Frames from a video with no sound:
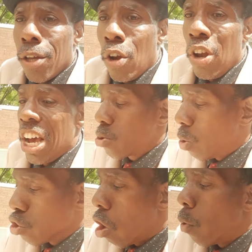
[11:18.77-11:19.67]
Lust
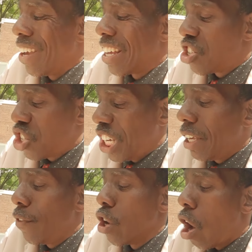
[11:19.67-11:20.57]
was already
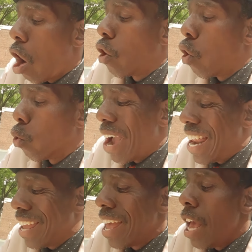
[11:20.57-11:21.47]
conceived in your heart
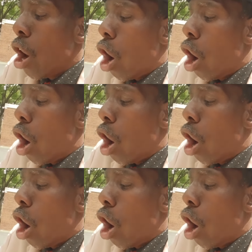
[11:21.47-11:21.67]
already,